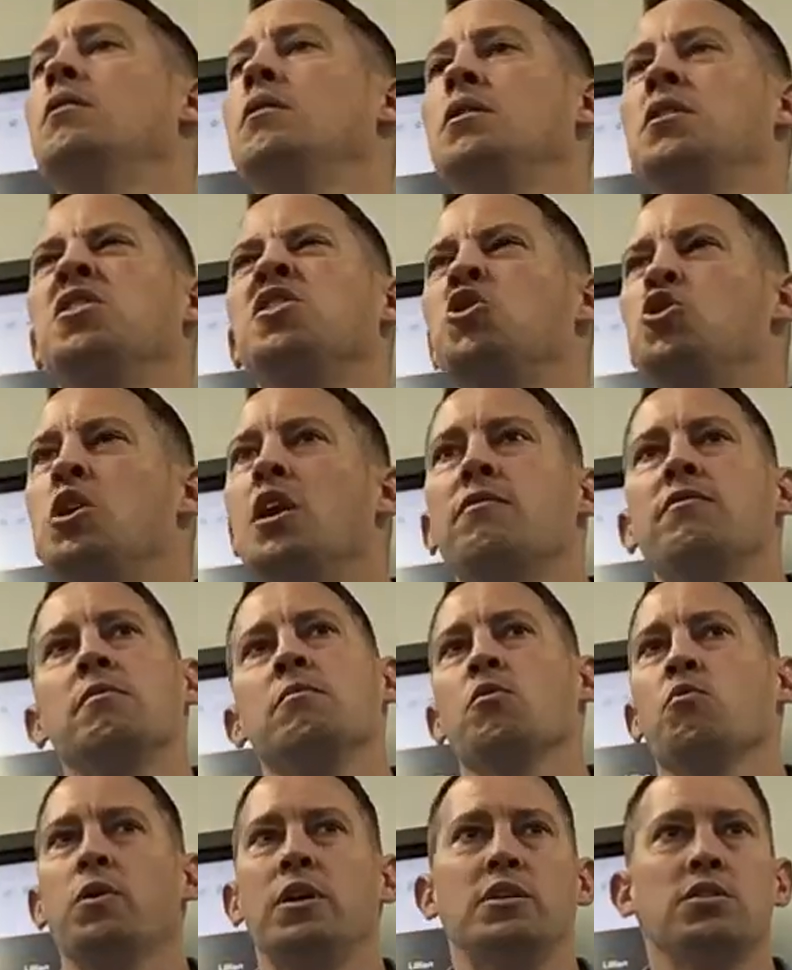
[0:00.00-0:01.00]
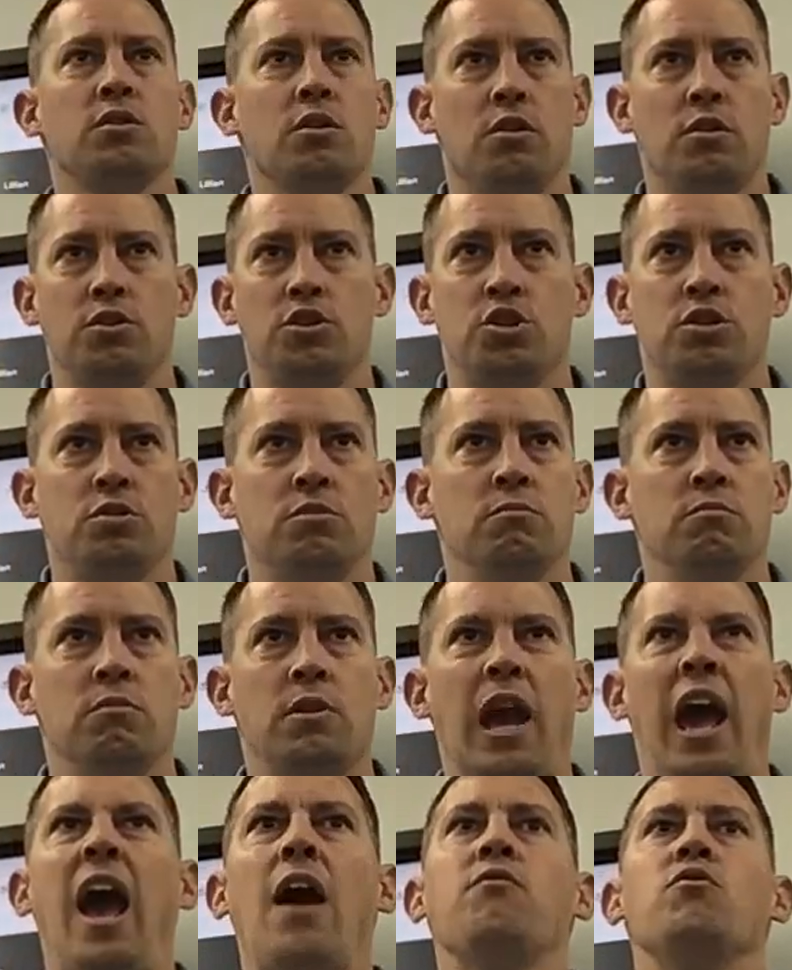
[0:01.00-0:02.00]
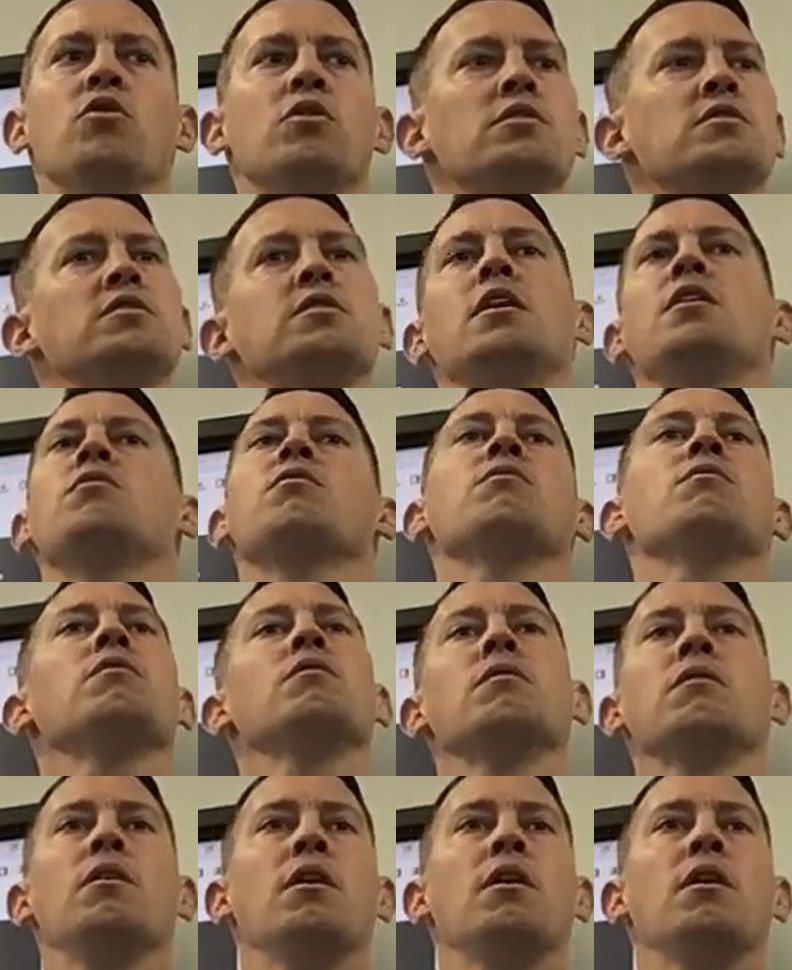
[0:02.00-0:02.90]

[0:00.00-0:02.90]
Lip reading: And you give them the research. Have you considered?